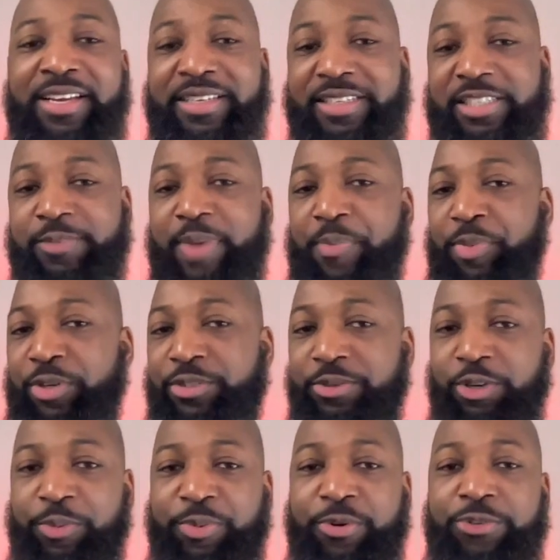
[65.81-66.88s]
This is my
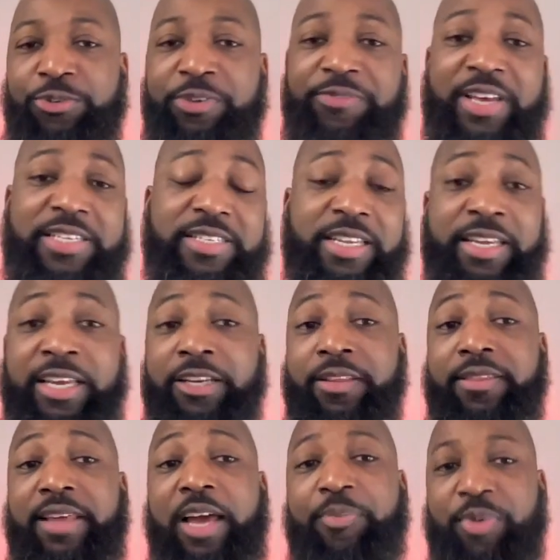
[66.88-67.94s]
personal approach to investing and a
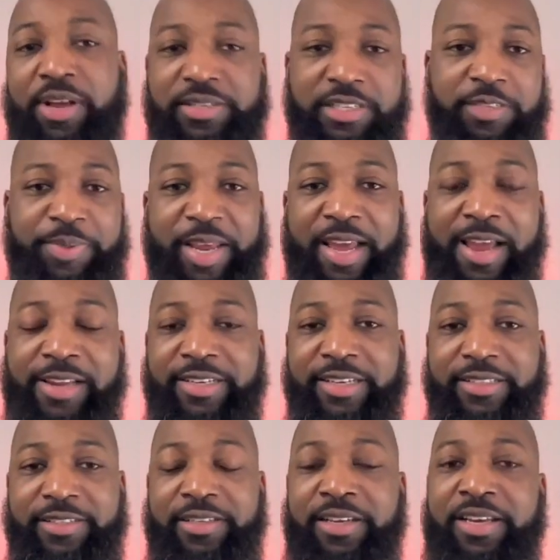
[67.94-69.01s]
thought process behind
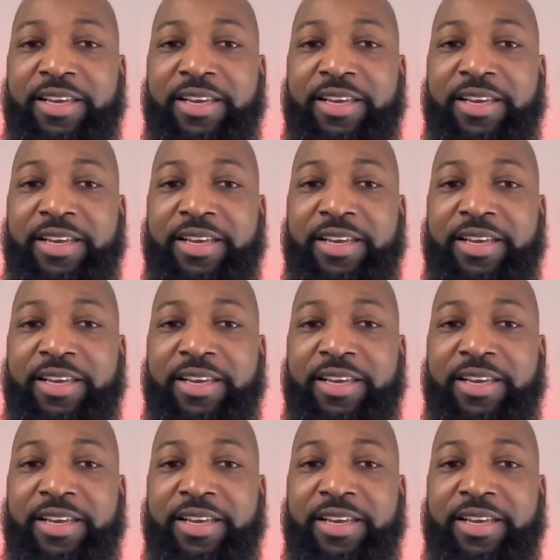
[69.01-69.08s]
it.